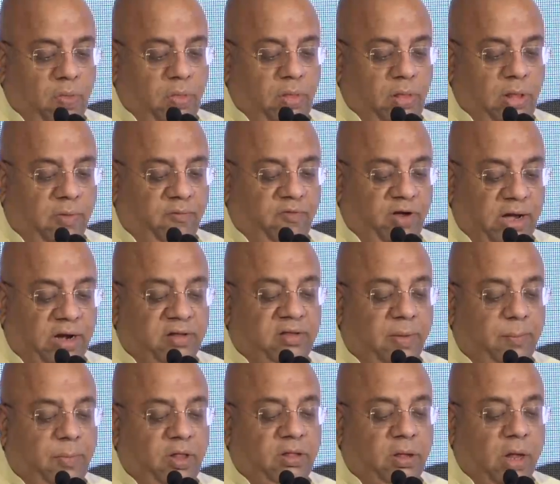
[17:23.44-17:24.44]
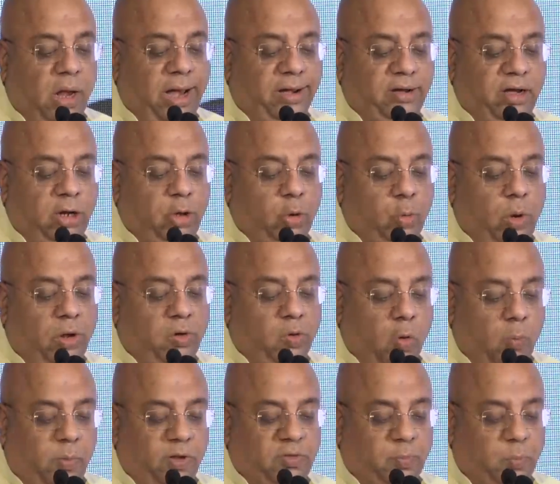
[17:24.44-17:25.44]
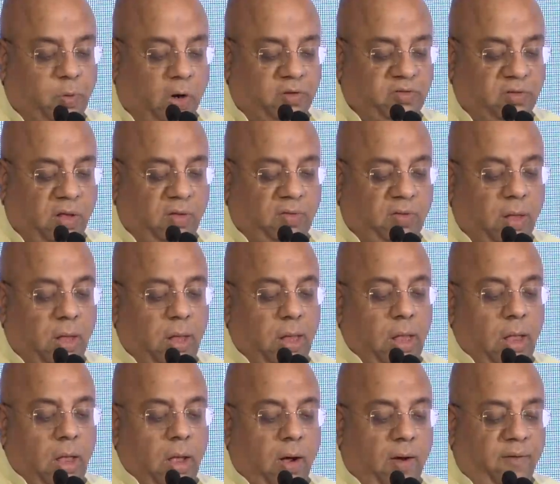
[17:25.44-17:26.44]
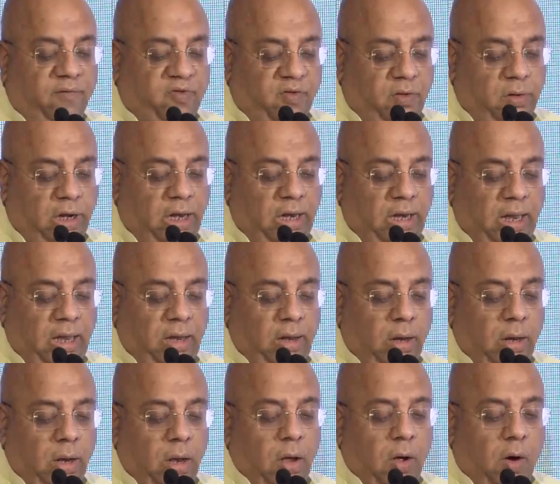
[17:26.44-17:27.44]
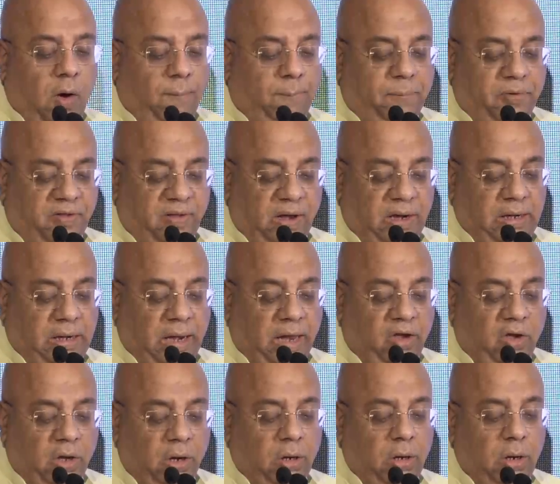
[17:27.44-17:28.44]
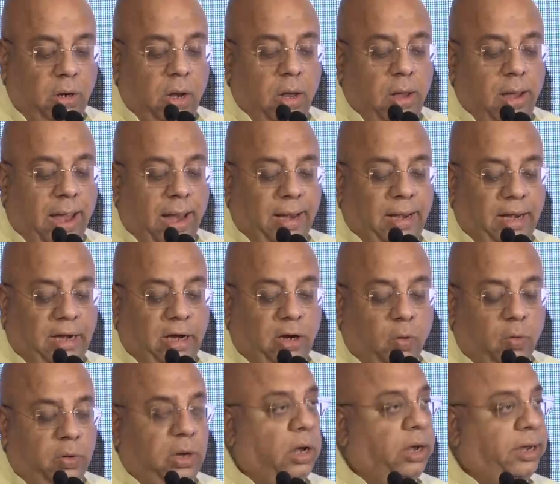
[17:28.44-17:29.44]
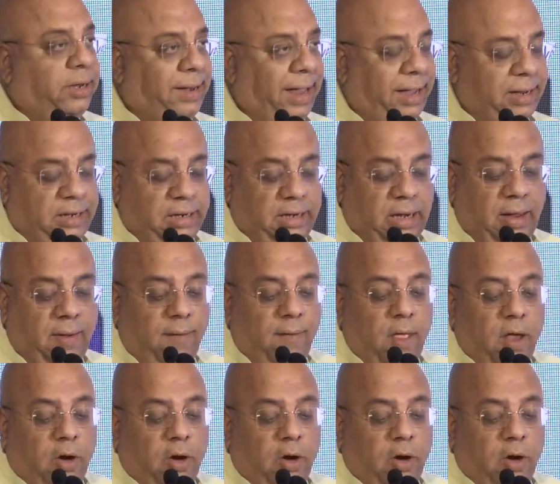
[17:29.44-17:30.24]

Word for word: The winners have been selected through a robust process of screening, of presentation, and editorial integrity.